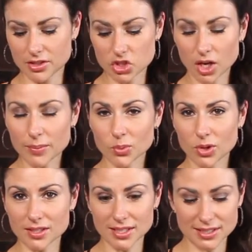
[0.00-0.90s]
chopped
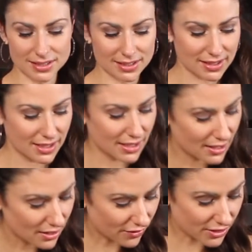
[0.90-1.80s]
walnuts
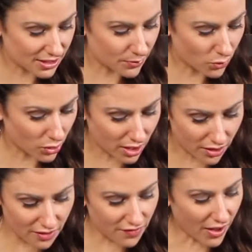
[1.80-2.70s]
for some more
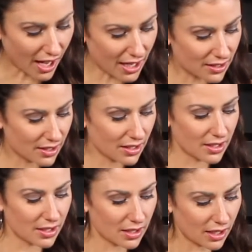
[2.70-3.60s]
healthy fat,
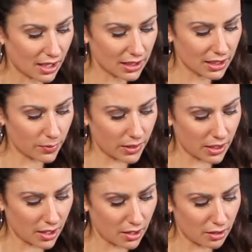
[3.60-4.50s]
a little bit
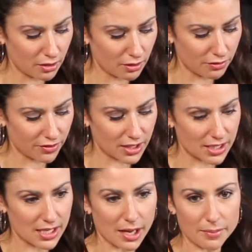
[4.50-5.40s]
of
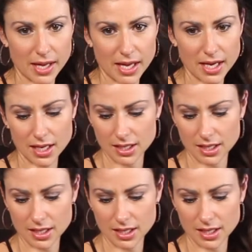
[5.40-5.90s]
nutmeg,